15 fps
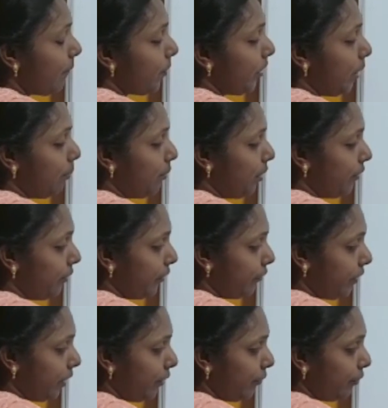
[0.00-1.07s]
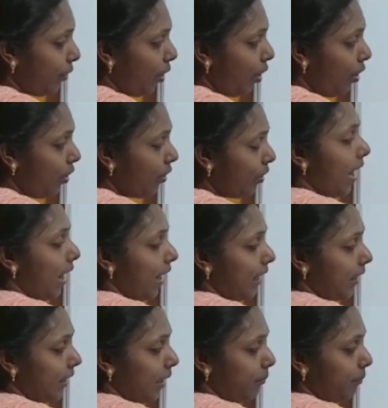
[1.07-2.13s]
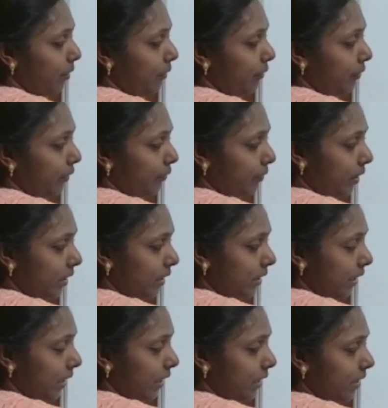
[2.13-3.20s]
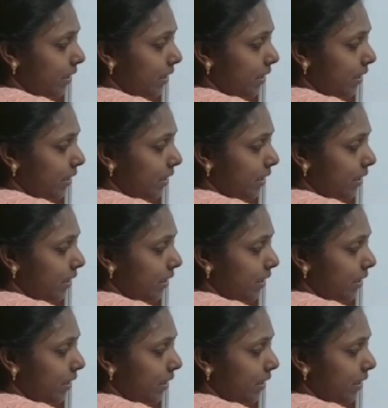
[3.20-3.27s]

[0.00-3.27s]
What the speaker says: number 54 and number 56,